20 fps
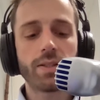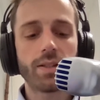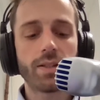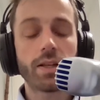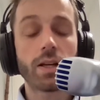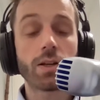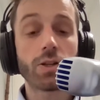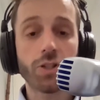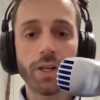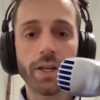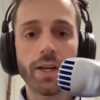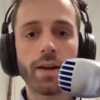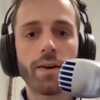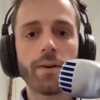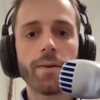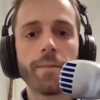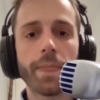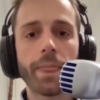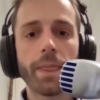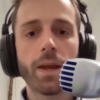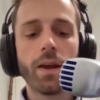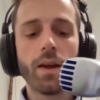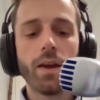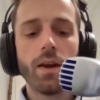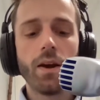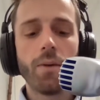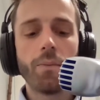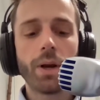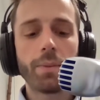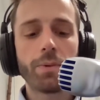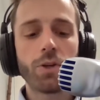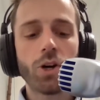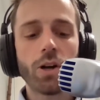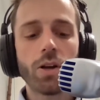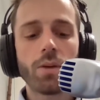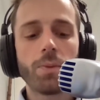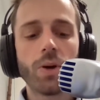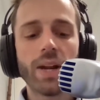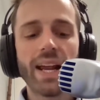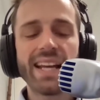discussion here, but I'm
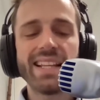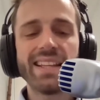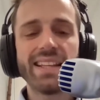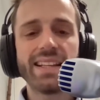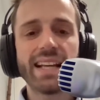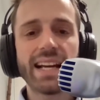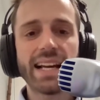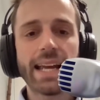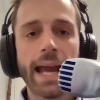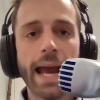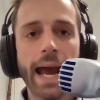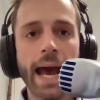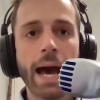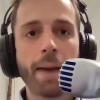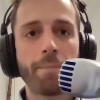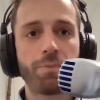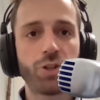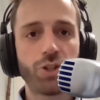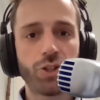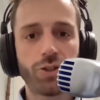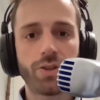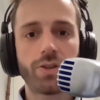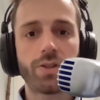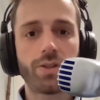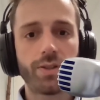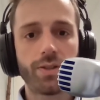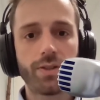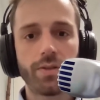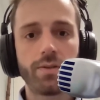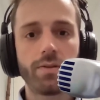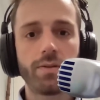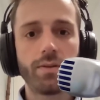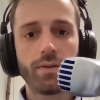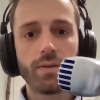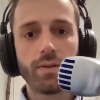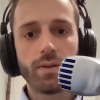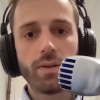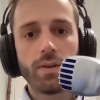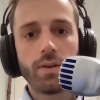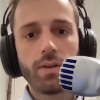talking about anything that captures,
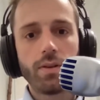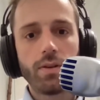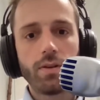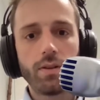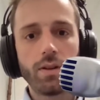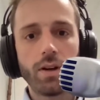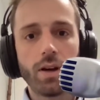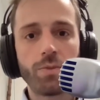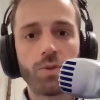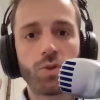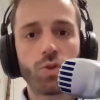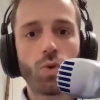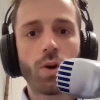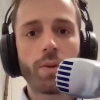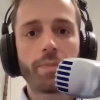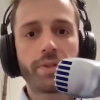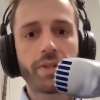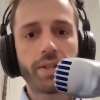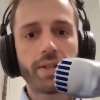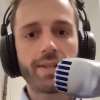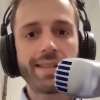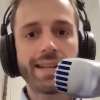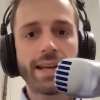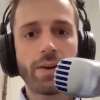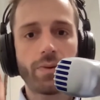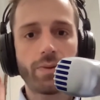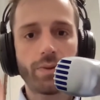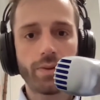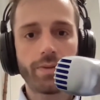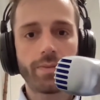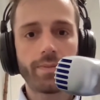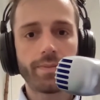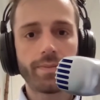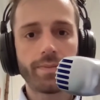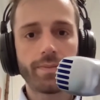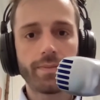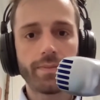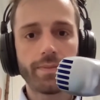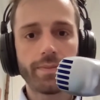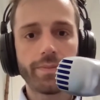absorbs sound,
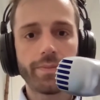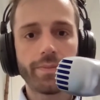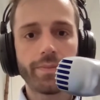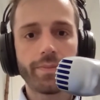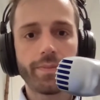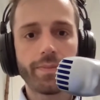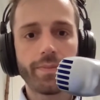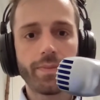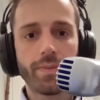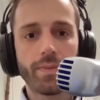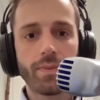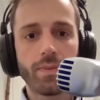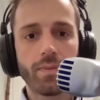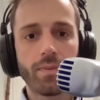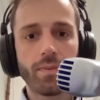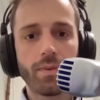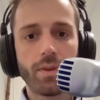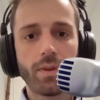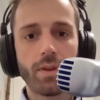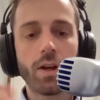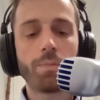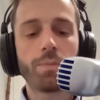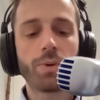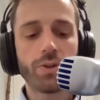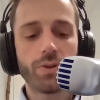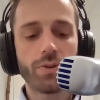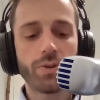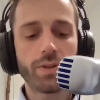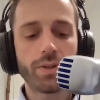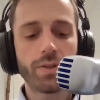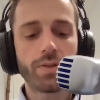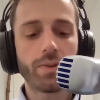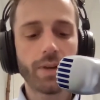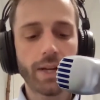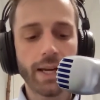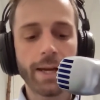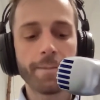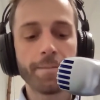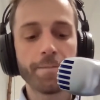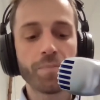not produces,
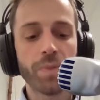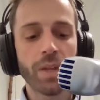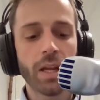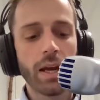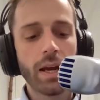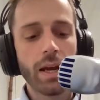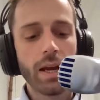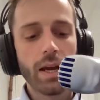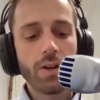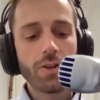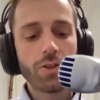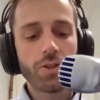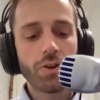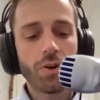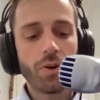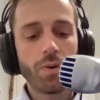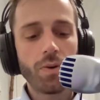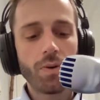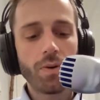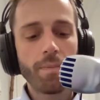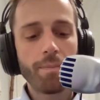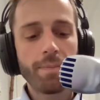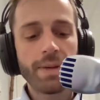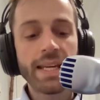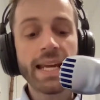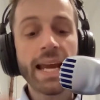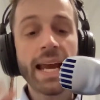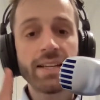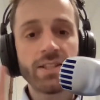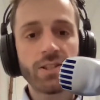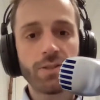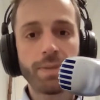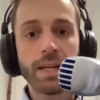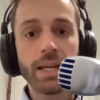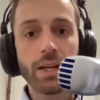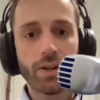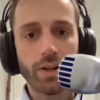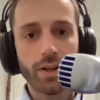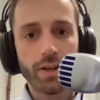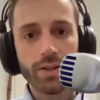okay? So PA
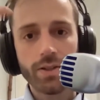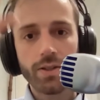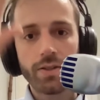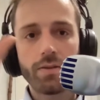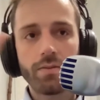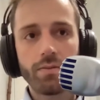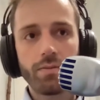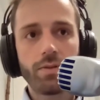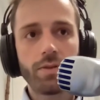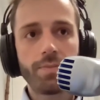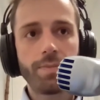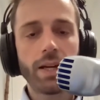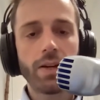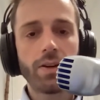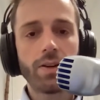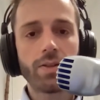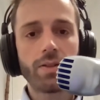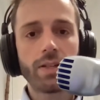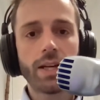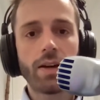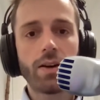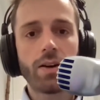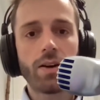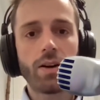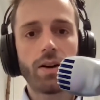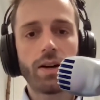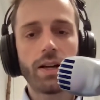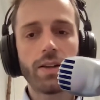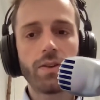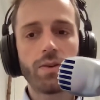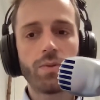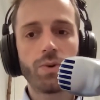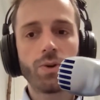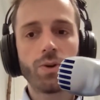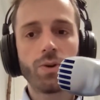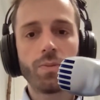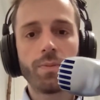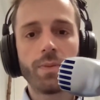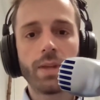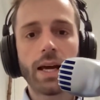speakers that are in the
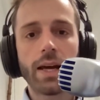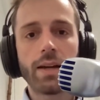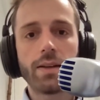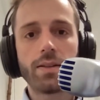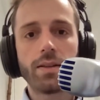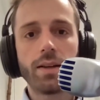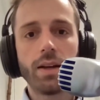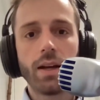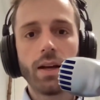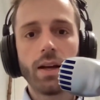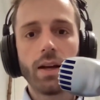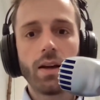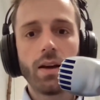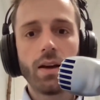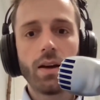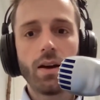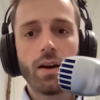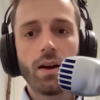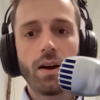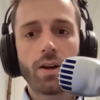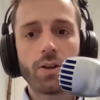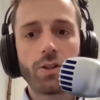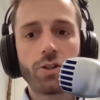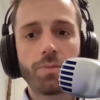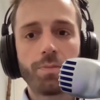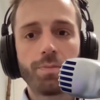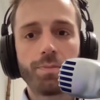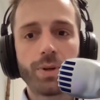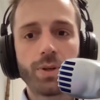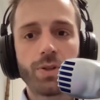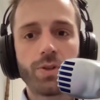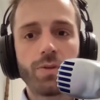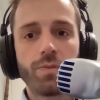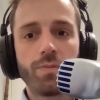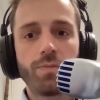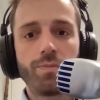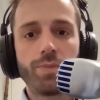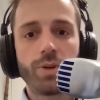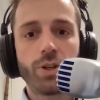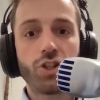room that are to
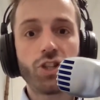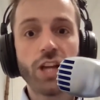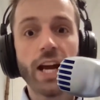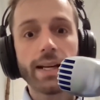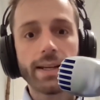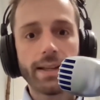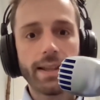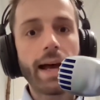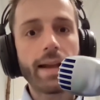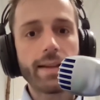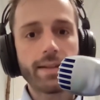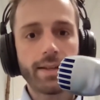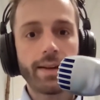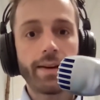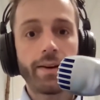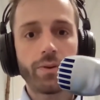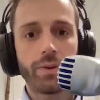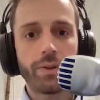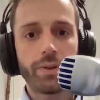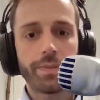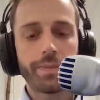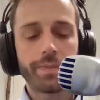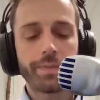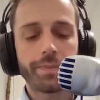project that sound,